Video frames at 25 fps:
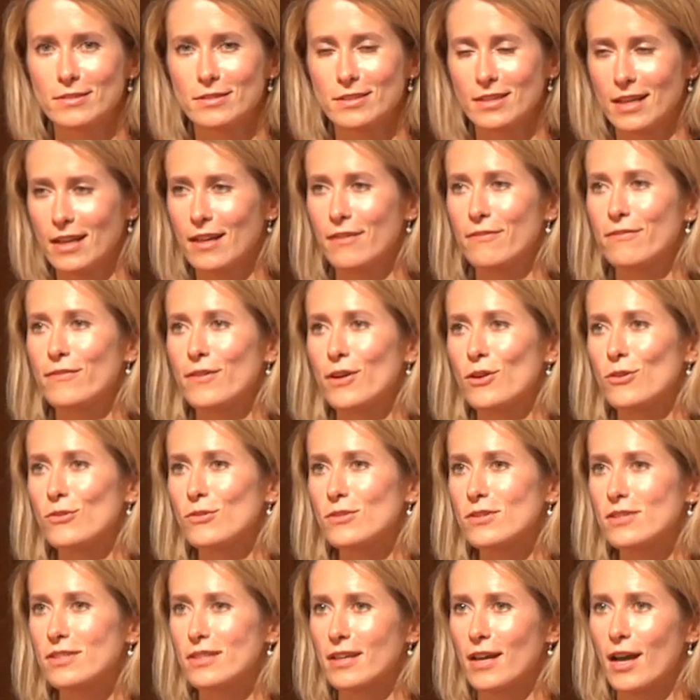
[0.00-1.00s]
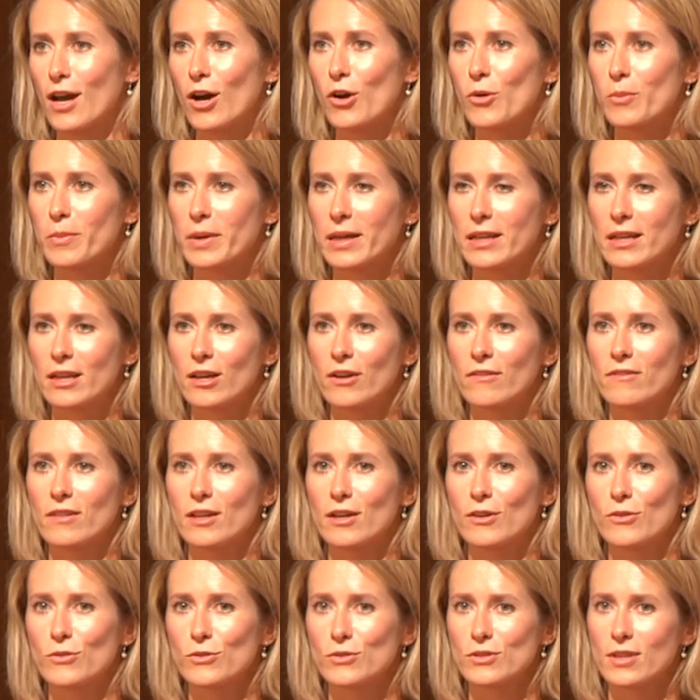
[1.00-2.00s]
telephones, how many of
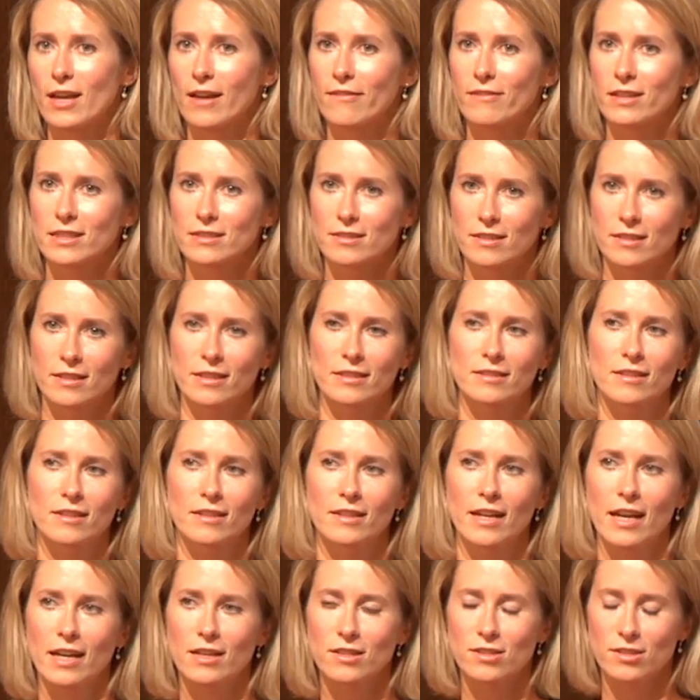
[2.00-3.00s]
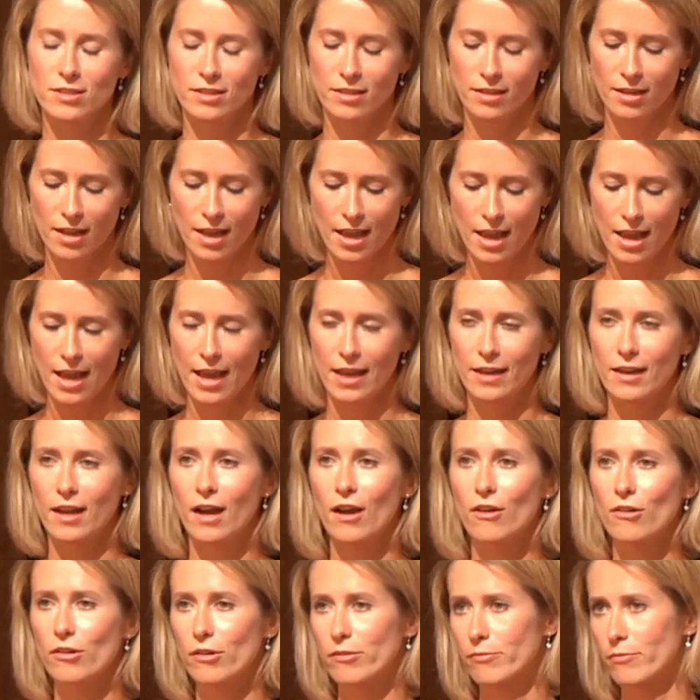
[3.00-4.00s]
those have internet connection, and
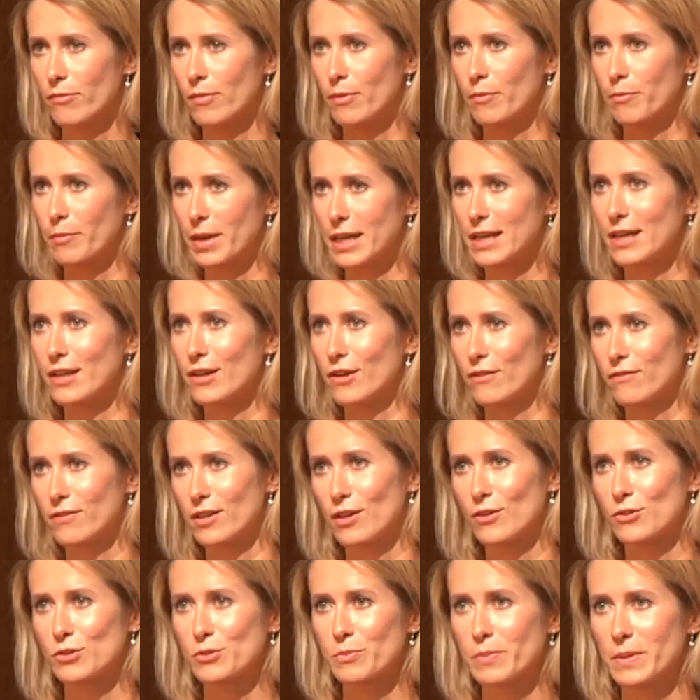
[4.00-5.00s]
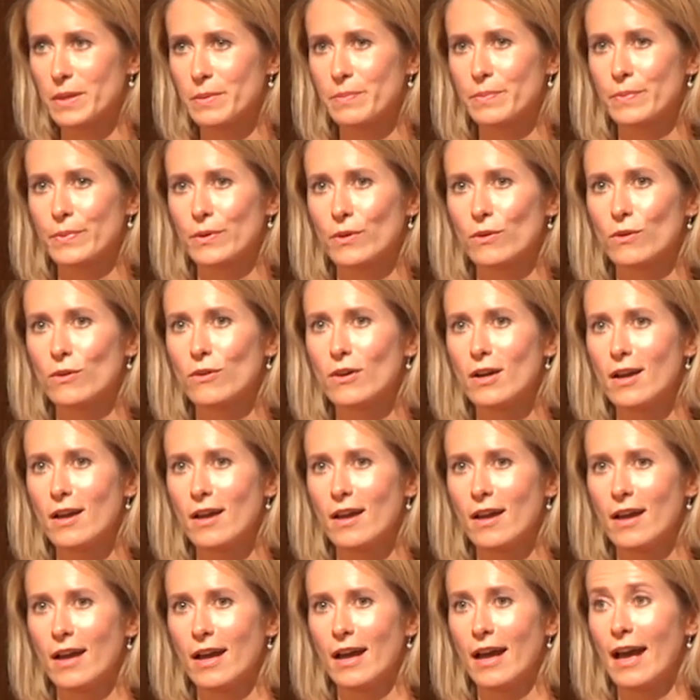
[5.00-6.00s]
how many of those people
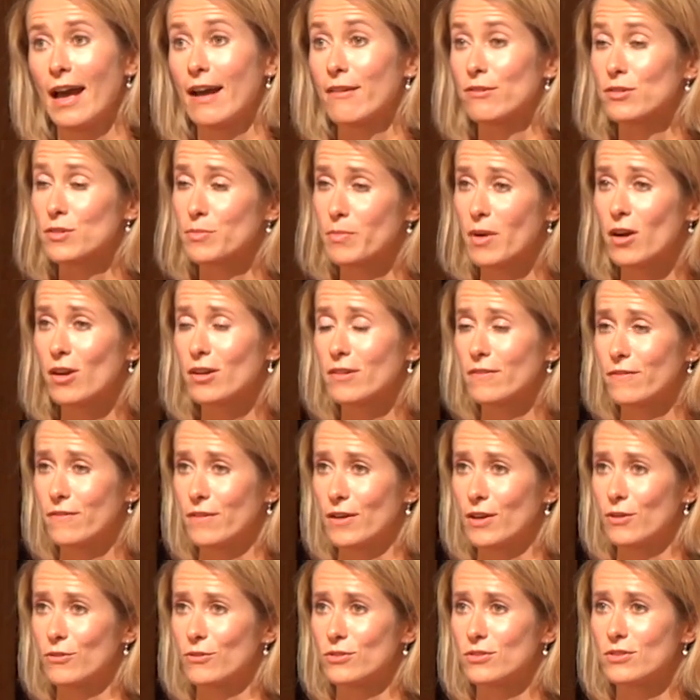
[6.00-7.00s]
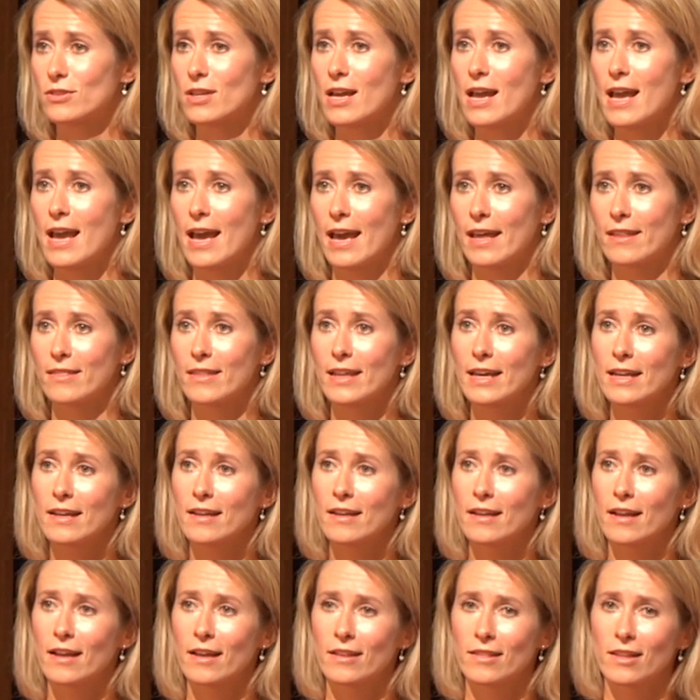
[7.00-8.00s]
have smartphones? And then
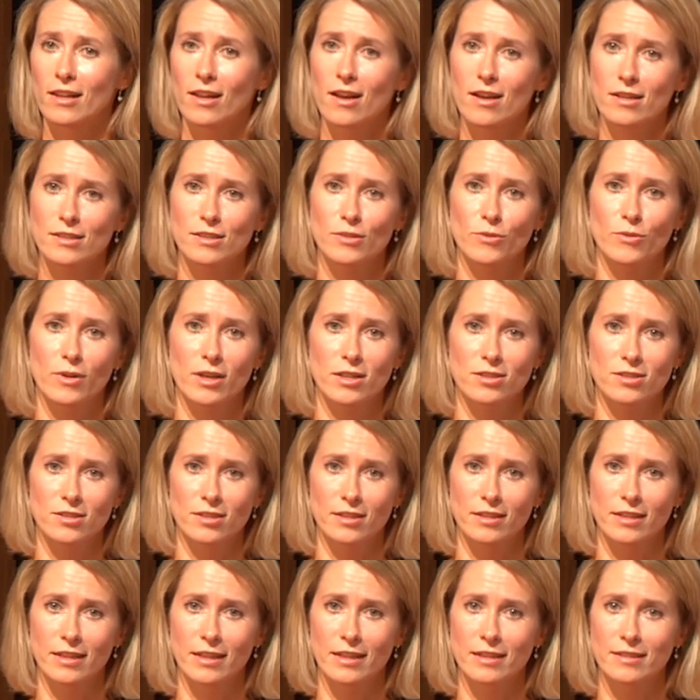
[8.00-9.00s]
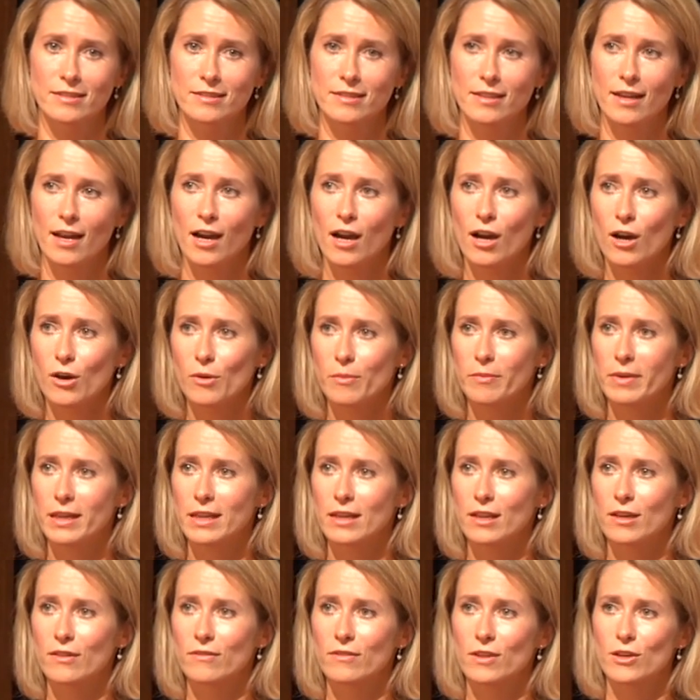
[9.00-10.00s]
the last question is, how
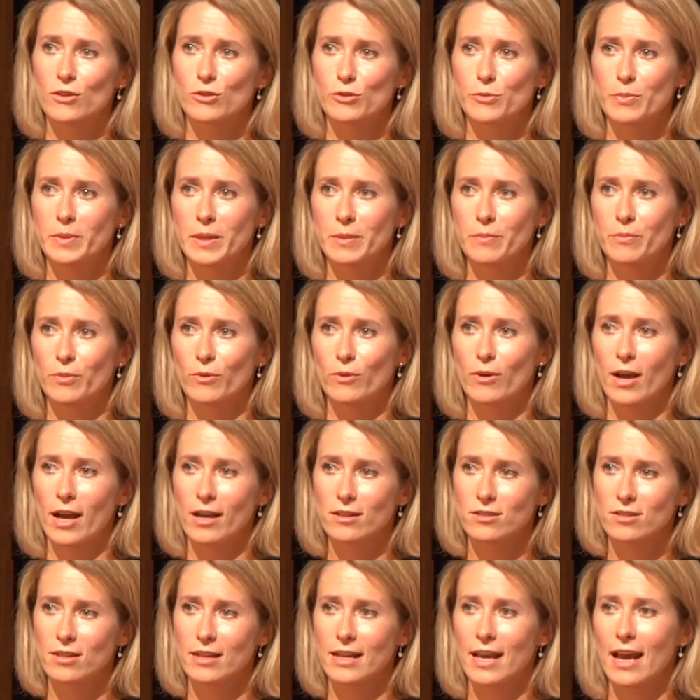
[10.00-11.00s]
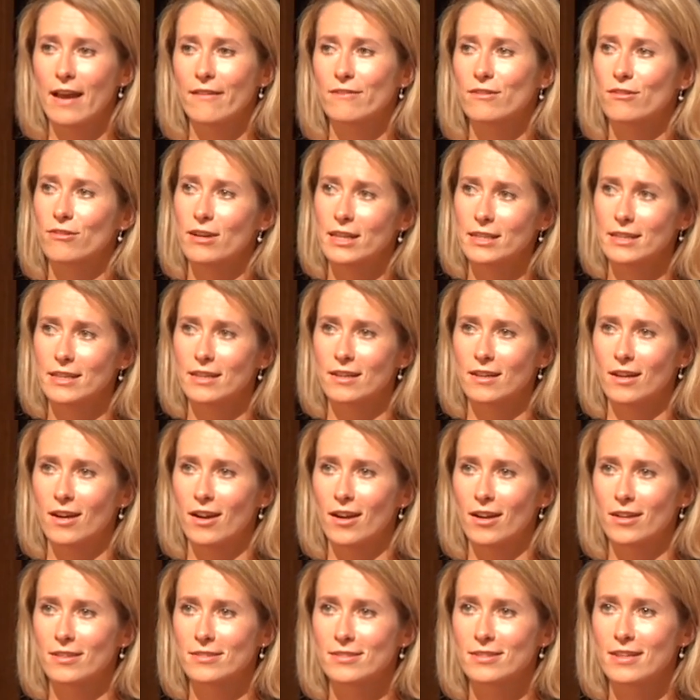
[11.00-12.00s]
many of those people actually have credit
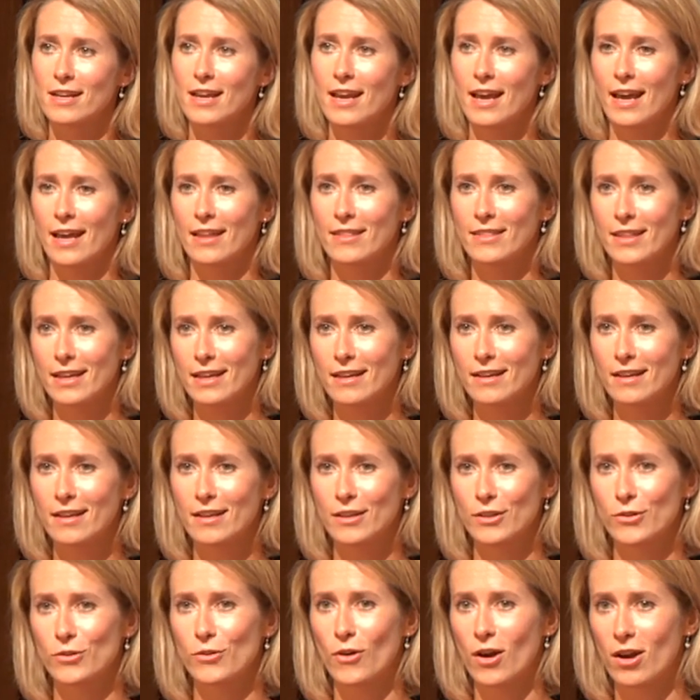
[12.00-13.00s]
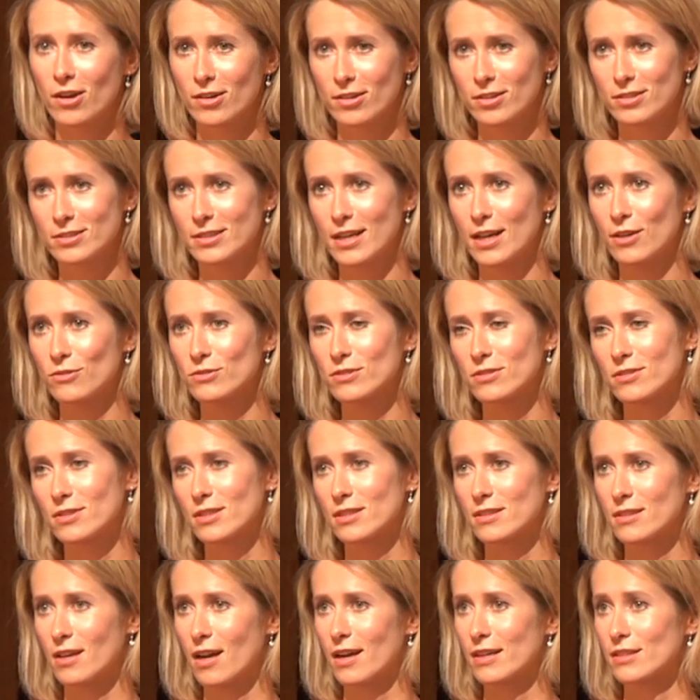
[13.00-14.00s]
cards? And then you are down to the
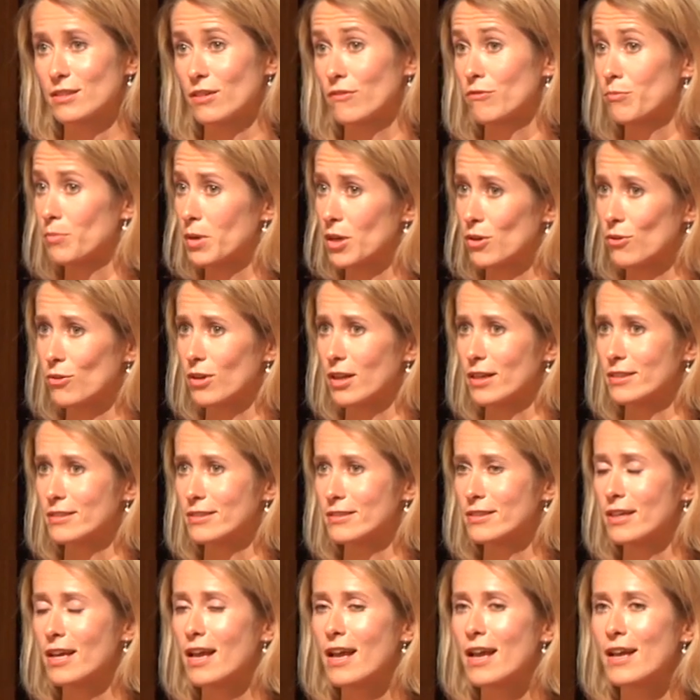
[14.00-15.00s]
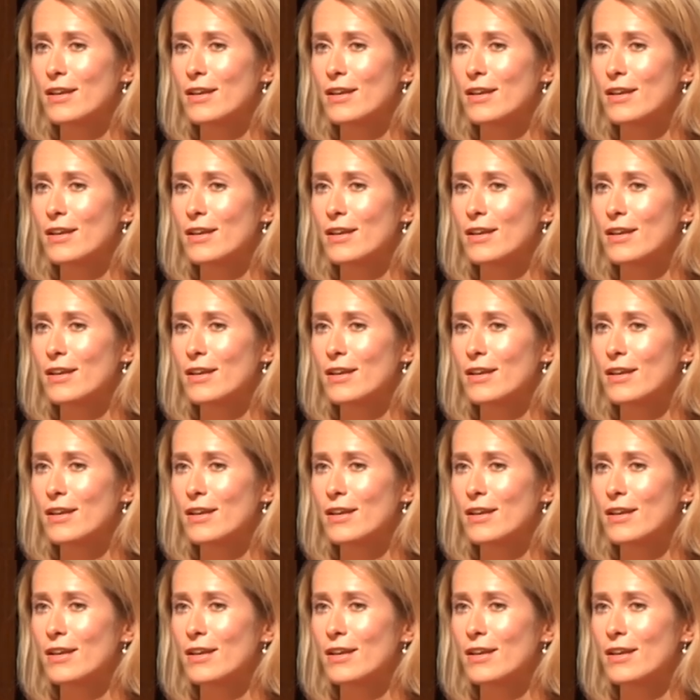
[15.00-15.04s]
size of Poland.